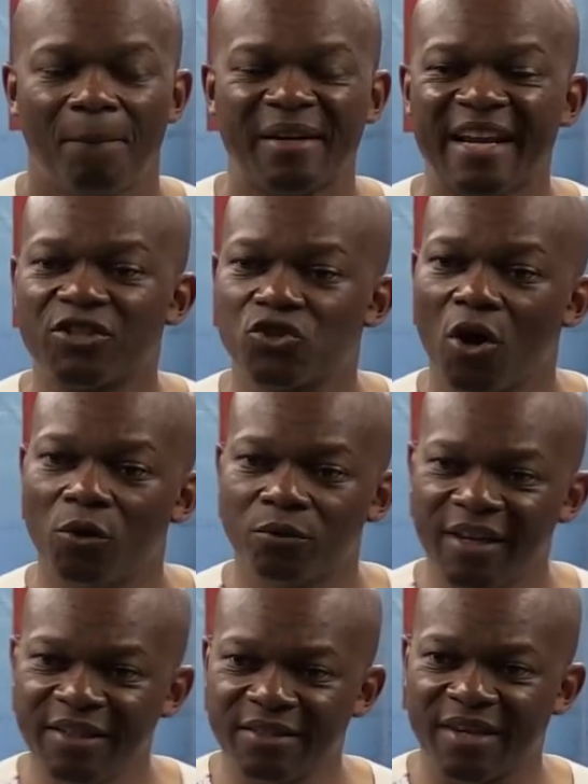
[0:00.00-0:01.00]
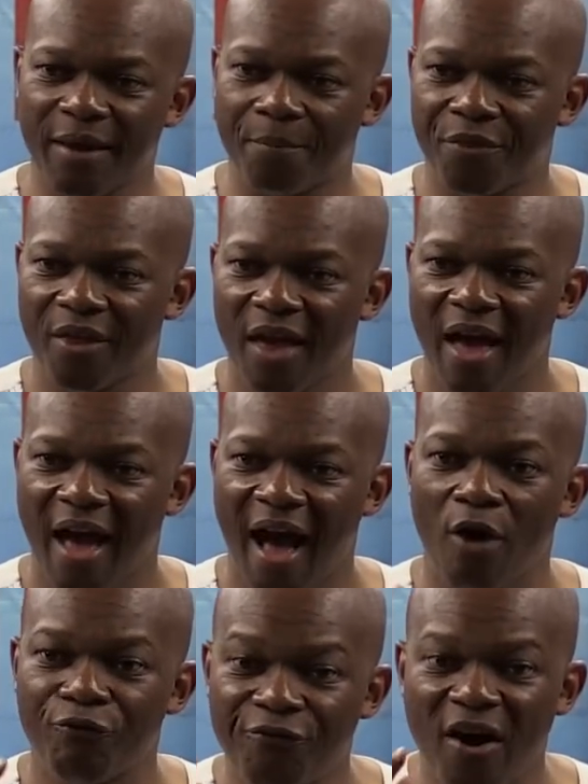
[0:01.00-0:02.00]
But let's go in depth.
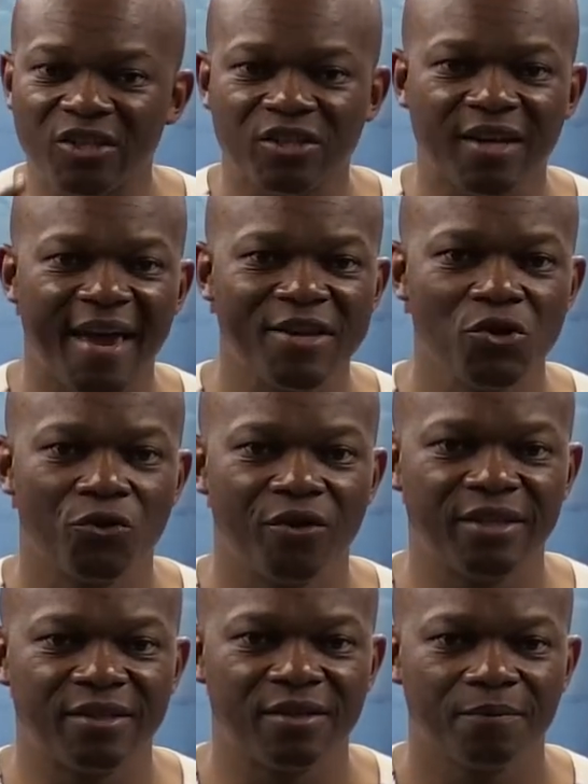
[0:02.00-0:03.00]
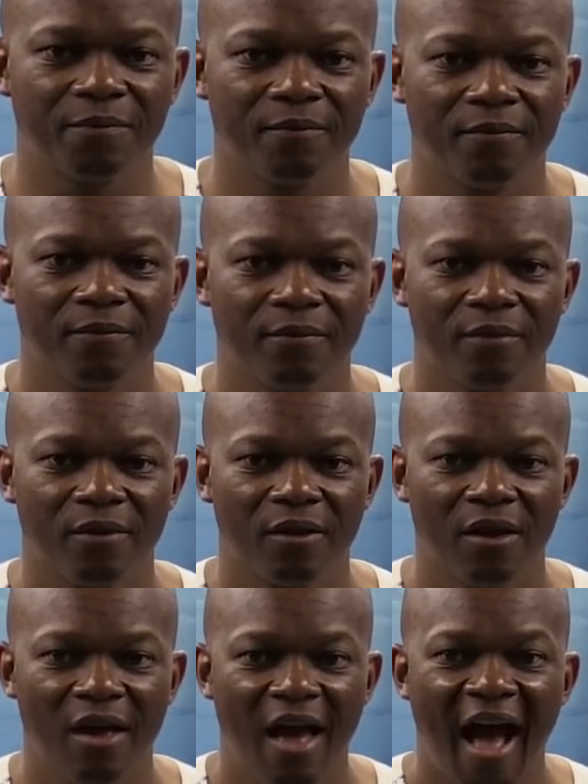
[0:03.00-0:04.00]
How fast can you read?
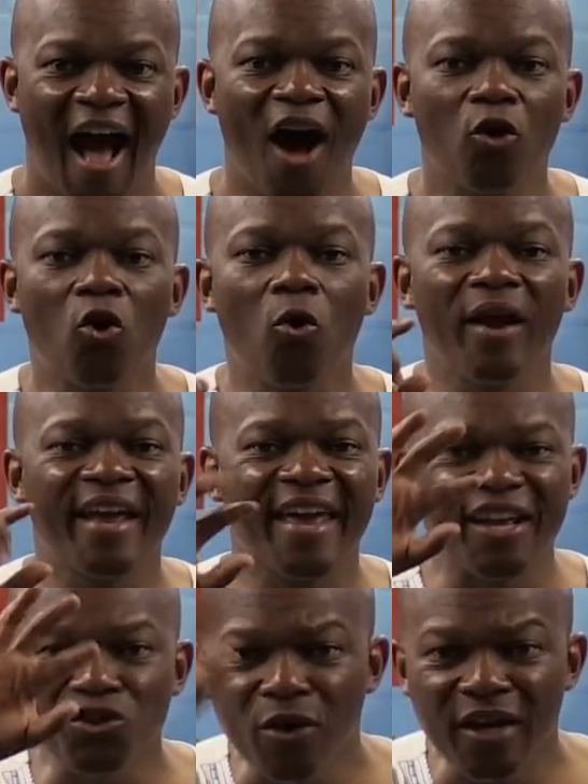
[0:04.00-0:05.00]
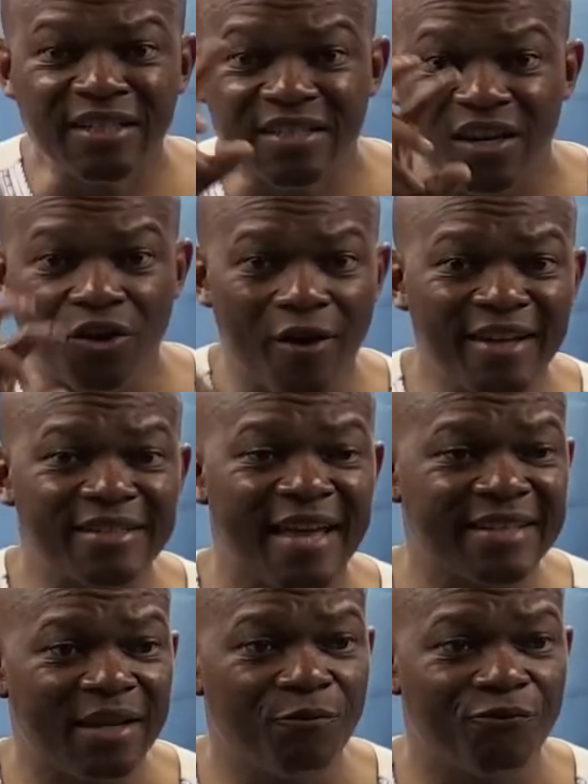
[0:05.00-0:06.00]
How quick can integrate
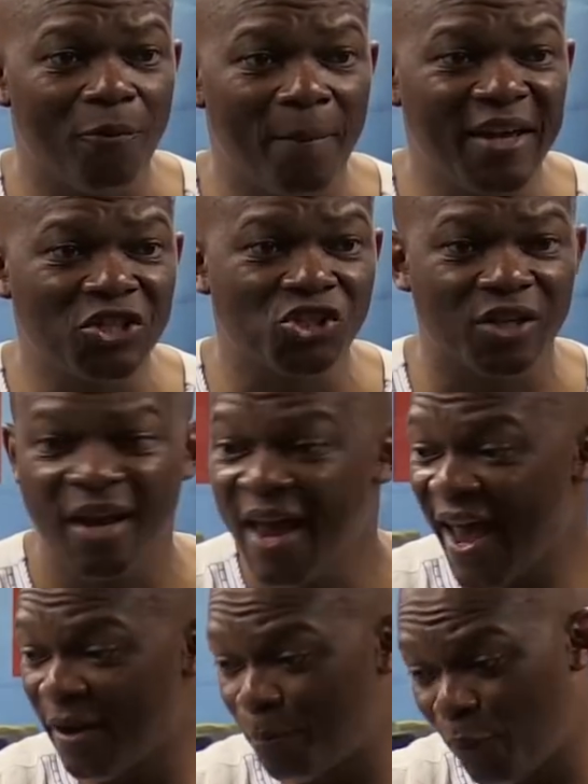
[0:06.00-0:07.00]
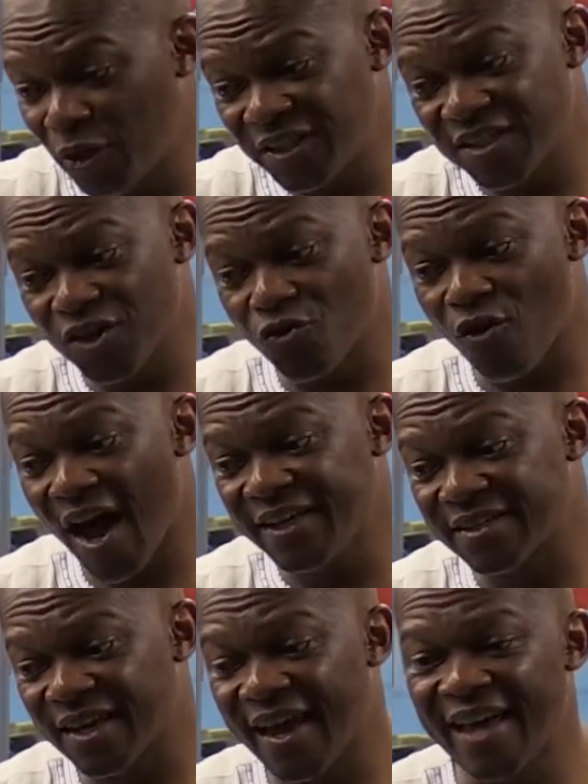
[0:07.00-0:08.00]
that information and put it in
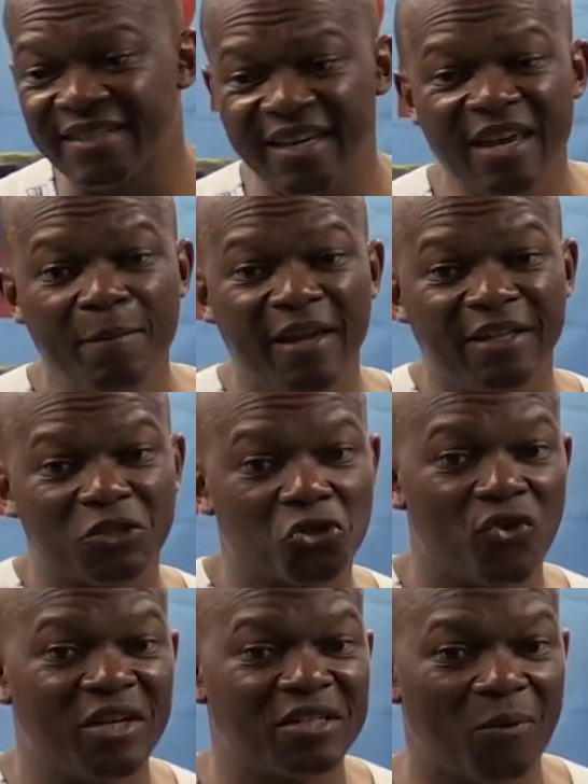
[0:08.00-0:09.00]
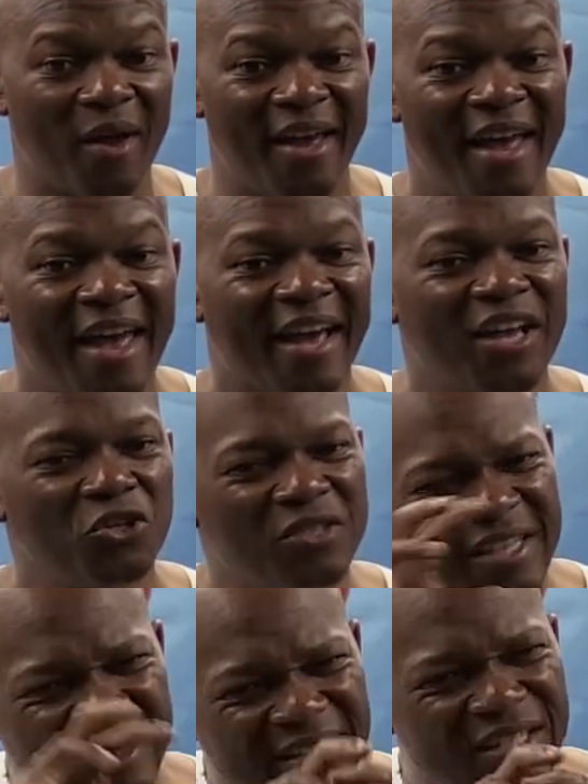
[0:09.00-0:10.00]
writing and email it straight away? Can you
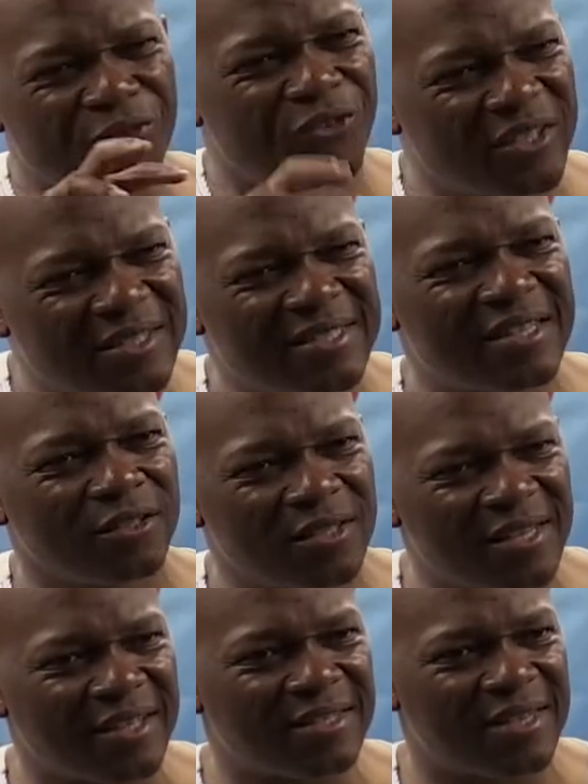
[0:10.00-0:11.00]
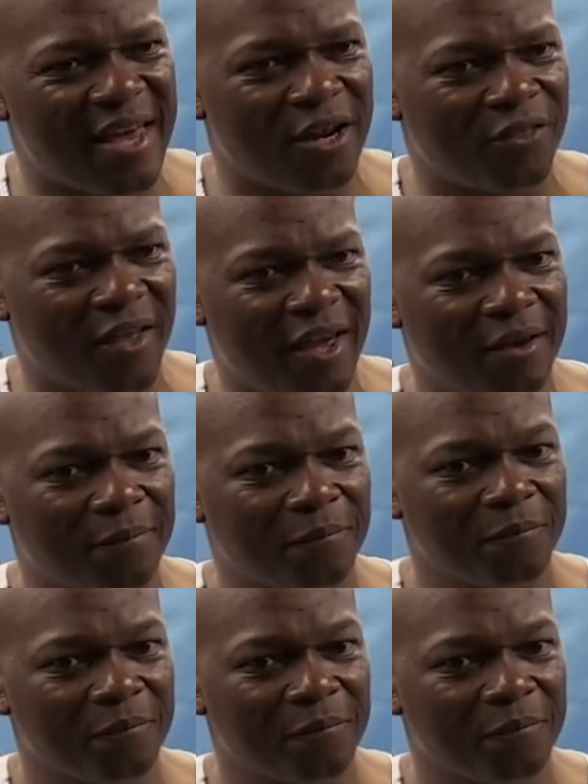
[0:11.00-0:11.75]
see the different skill sets that are there?